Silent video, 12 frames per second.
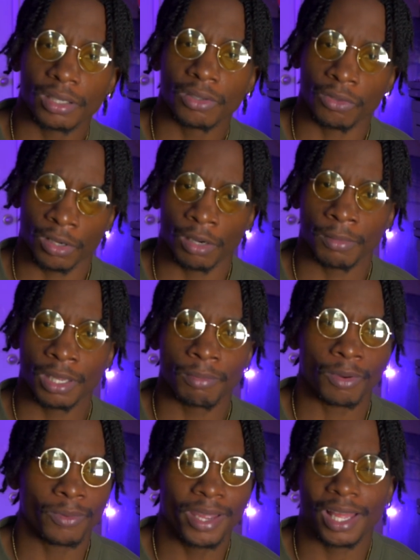You know what I mean?
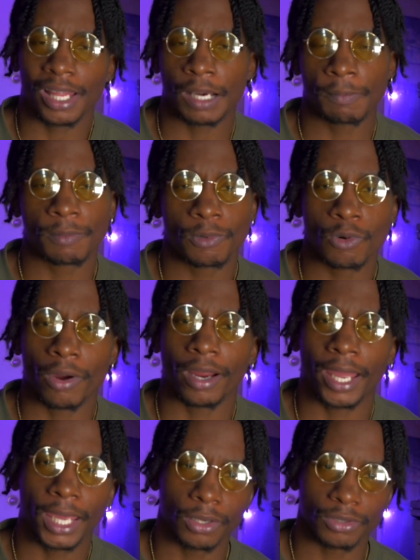But we got a lot of people who are
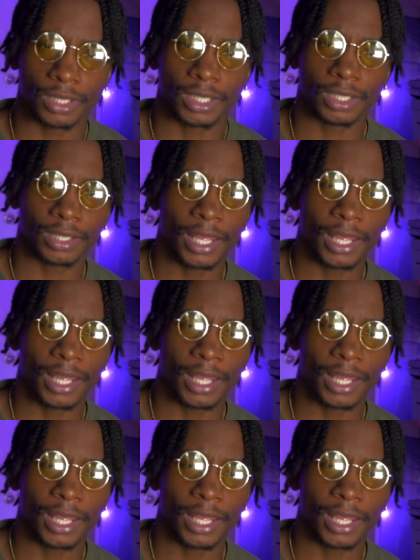haters out here.